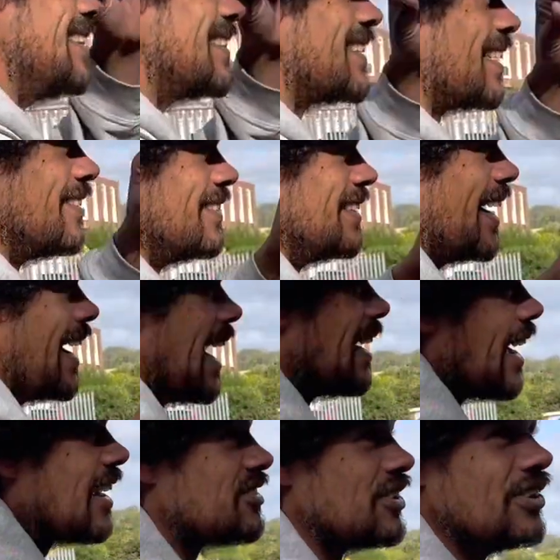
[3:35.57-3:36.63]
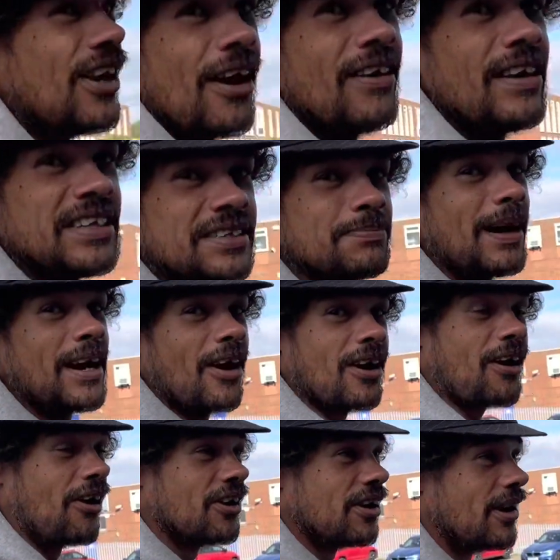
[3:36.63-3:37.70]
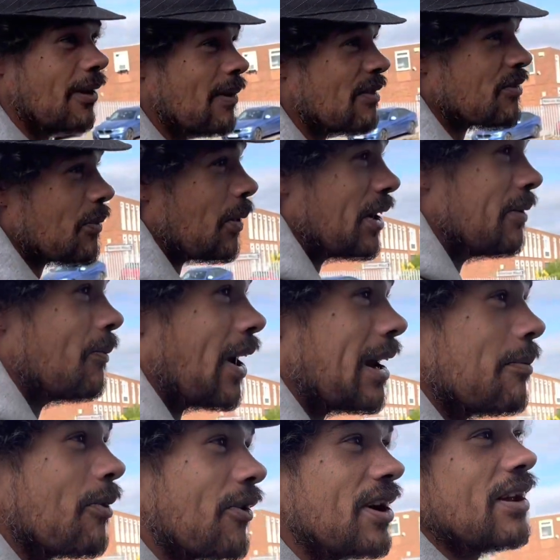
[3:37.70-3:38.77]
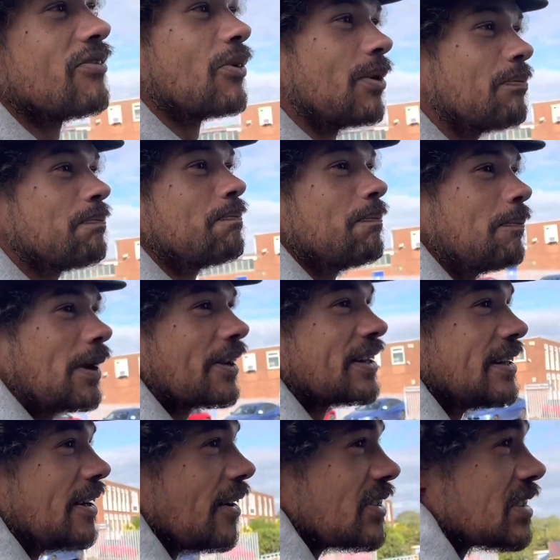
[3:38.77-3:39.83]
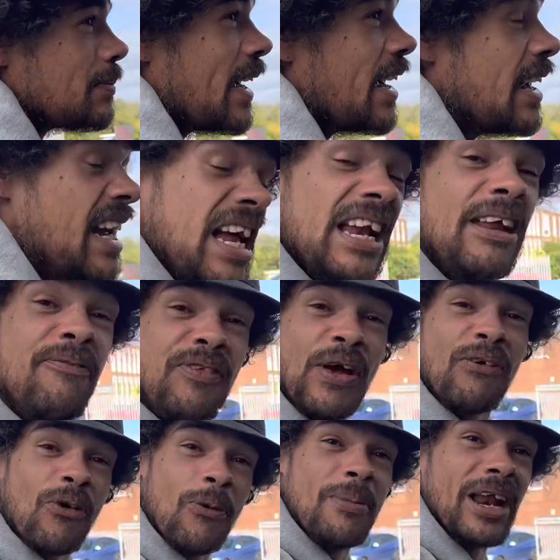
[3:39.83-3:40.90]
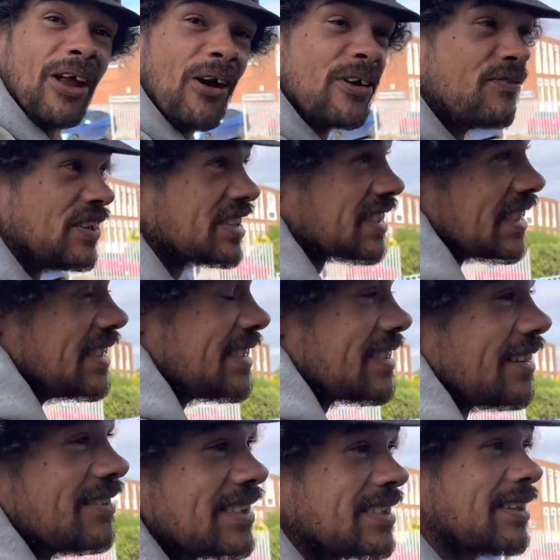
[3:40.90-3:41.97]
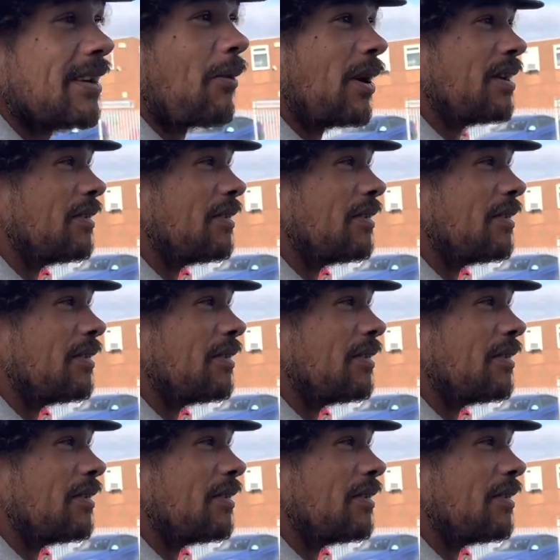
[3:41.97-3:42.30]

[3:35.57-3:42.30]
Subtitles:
So yeah, as you notice, mate, I kind of know everyone in Wellingborough and everyone bloody knows me. Lived there all my life, it's quite